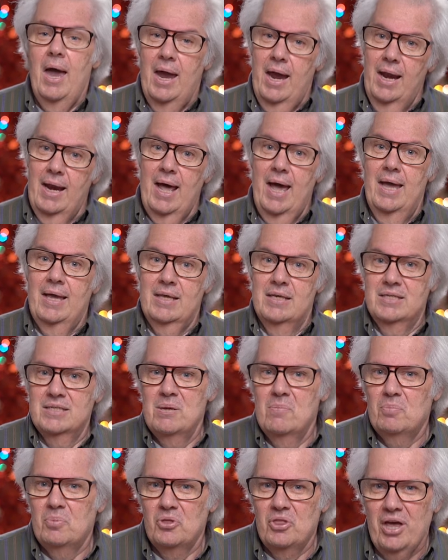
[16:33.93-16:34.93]
And I can
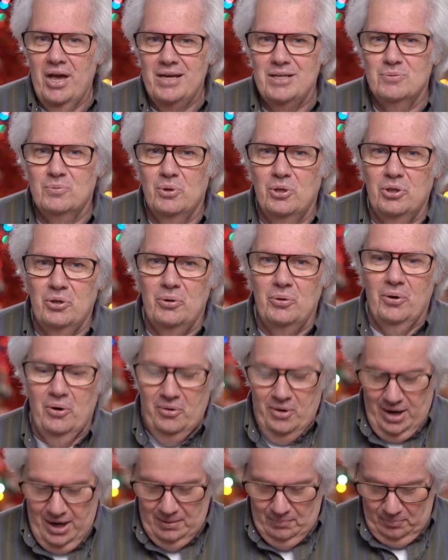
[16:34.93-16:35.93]
sympathize with you, all
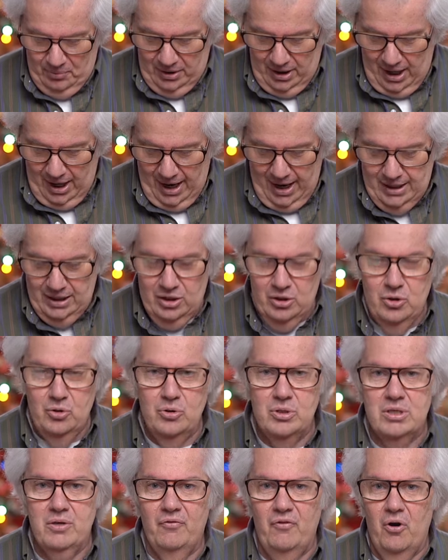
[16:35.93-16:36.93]
right? But I can
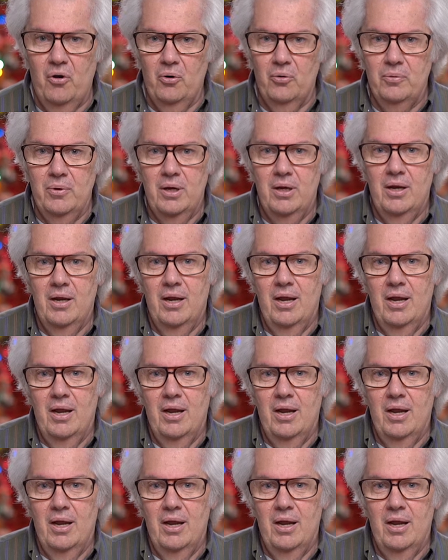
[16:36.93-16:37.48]
use the phone.